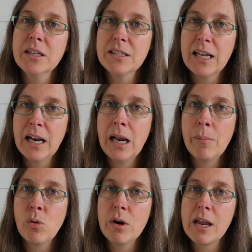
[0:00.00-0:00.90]
Saturday
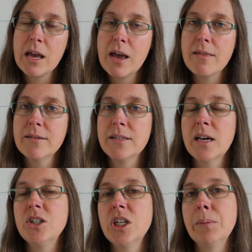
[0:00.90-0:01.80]
morning at the
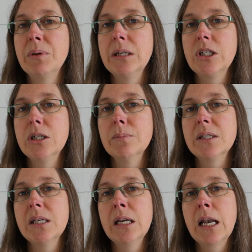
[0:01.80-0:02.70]
state
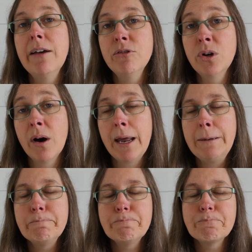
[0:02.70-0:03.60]
championships in level 9,